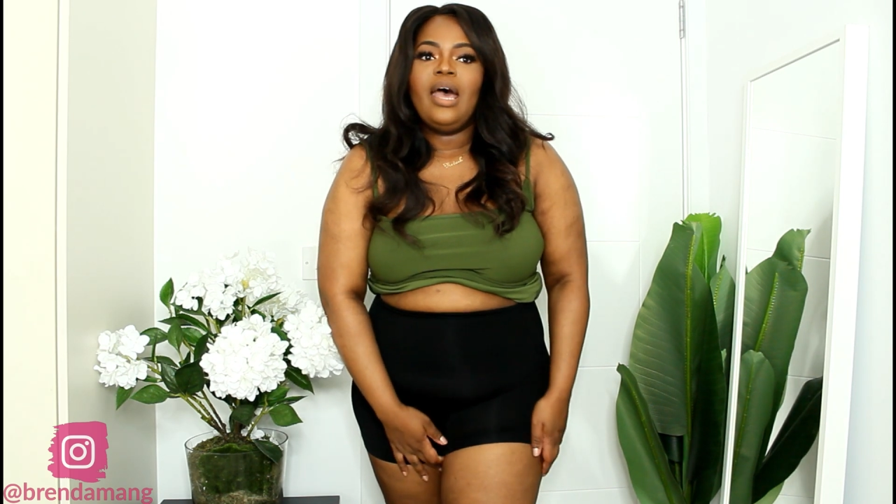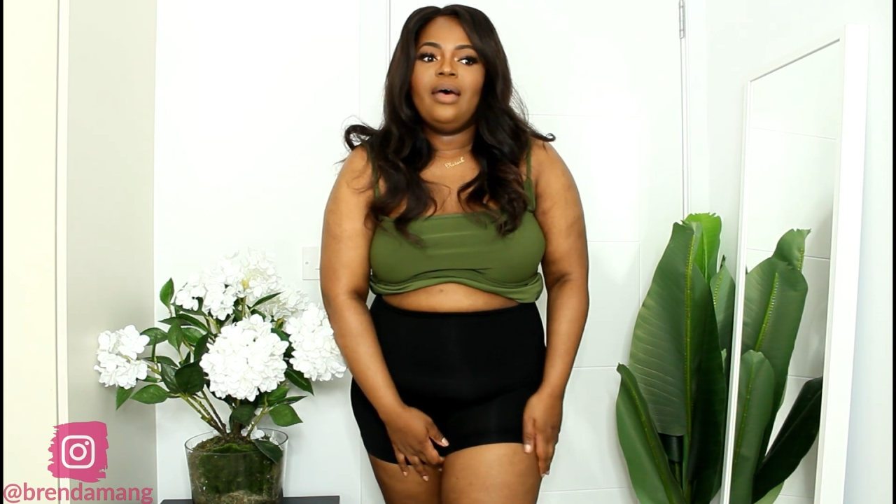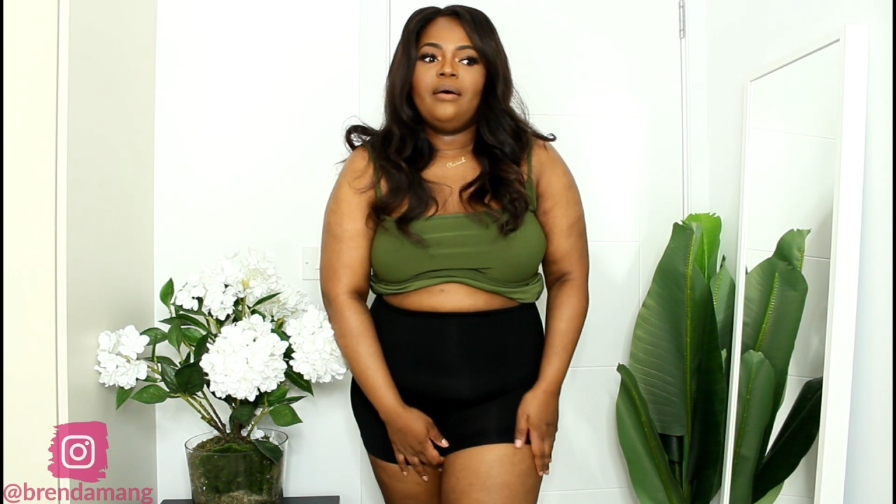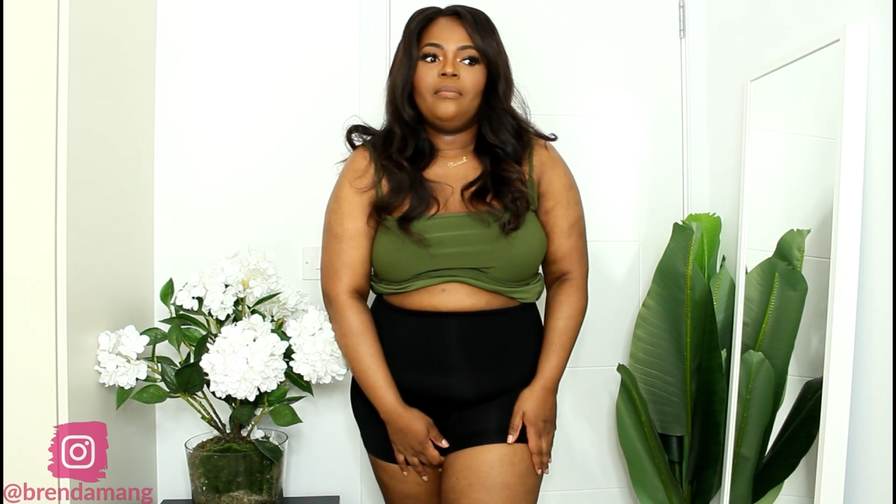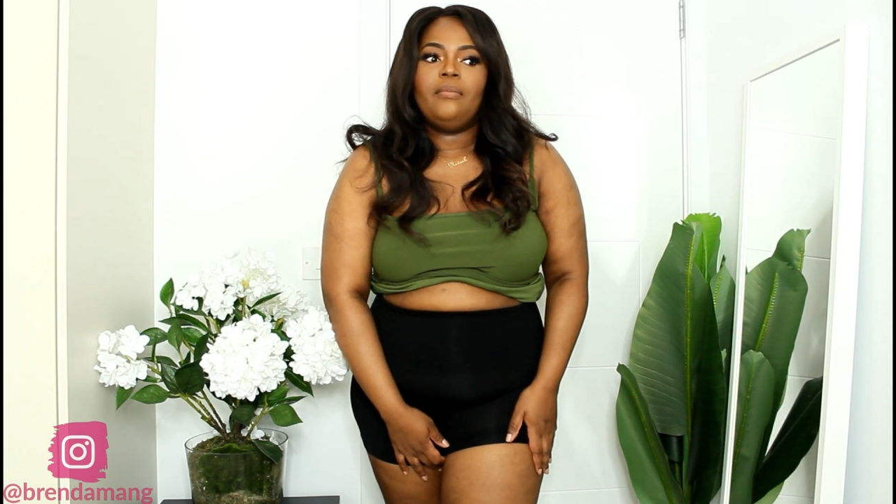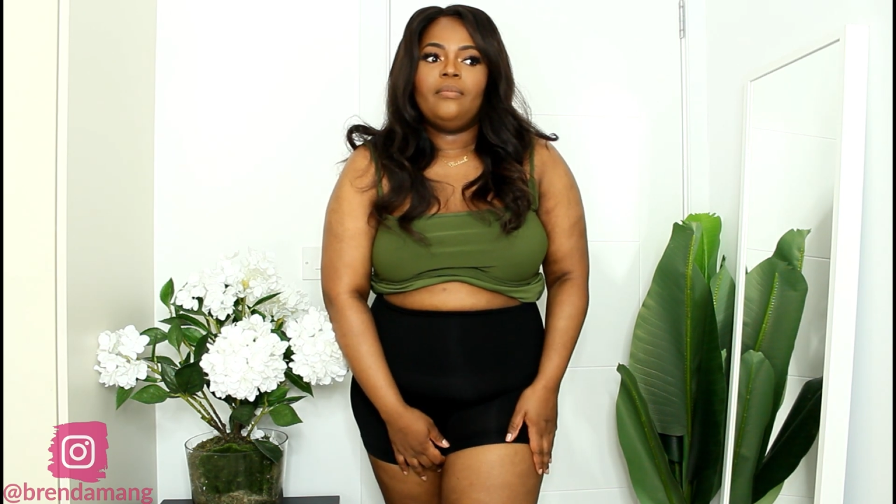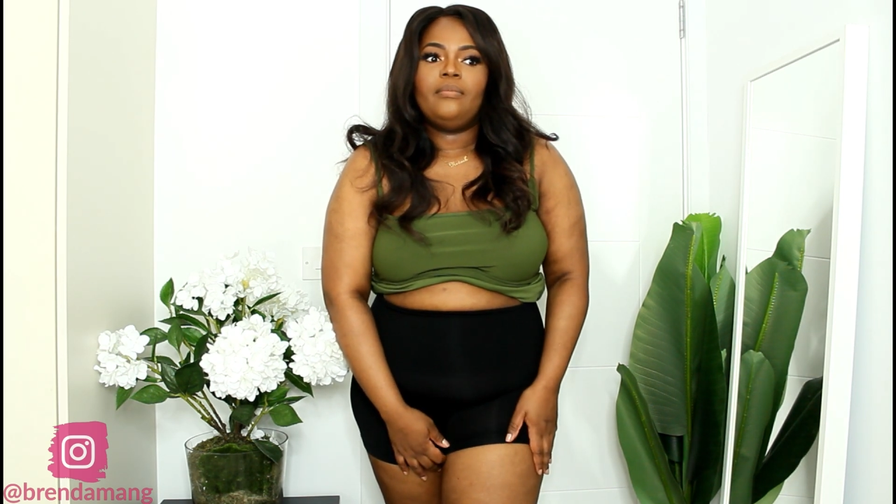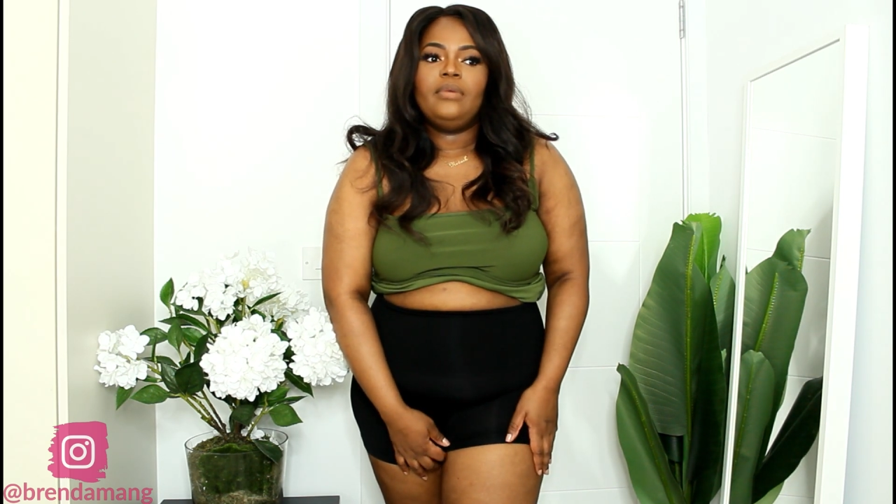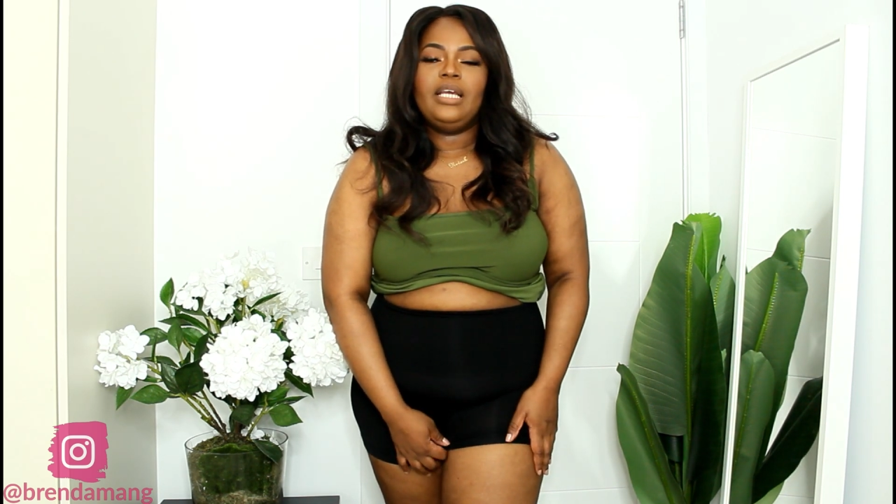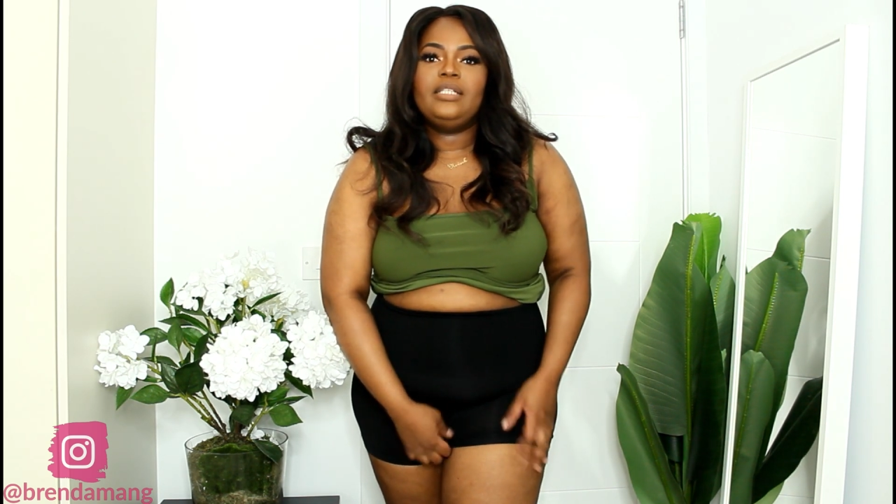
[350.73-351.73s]

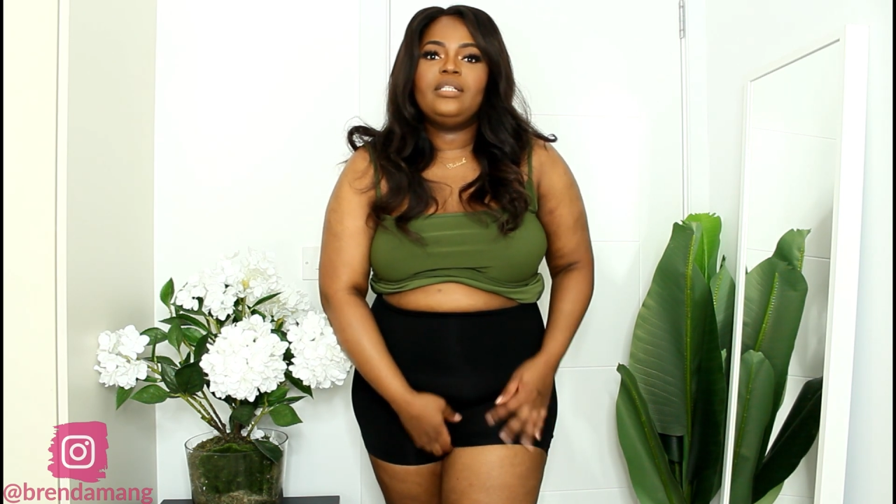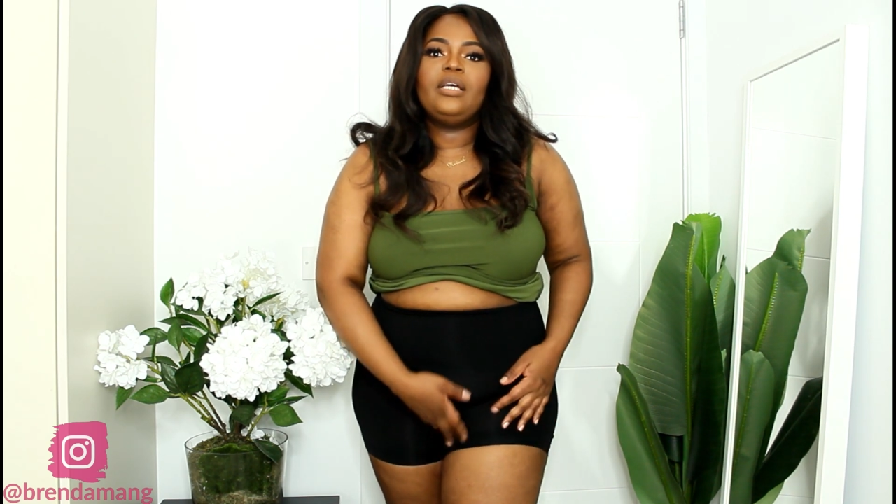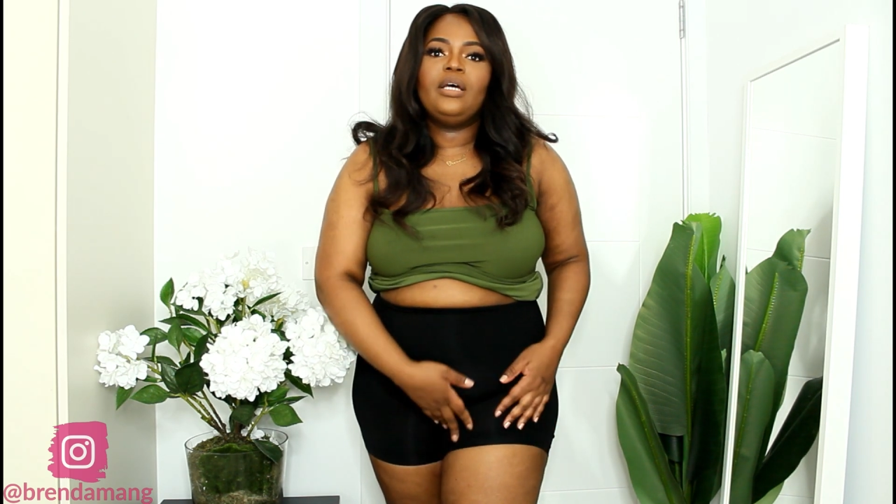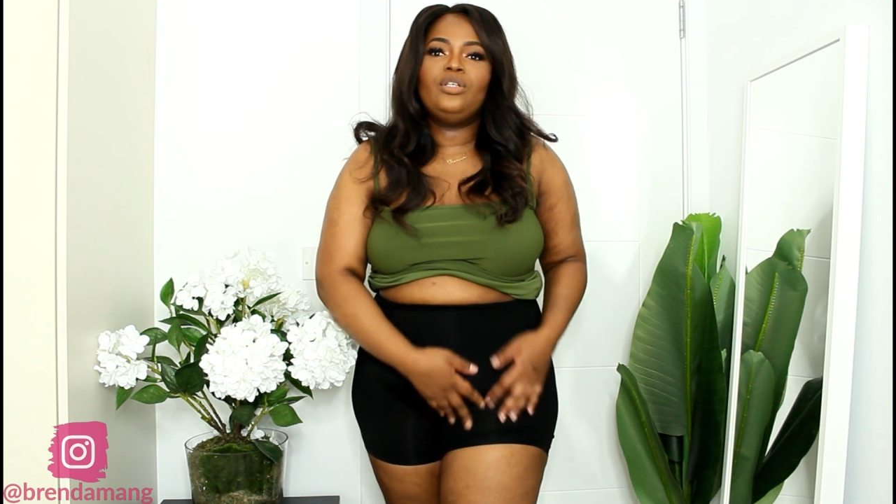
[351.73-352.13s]
it's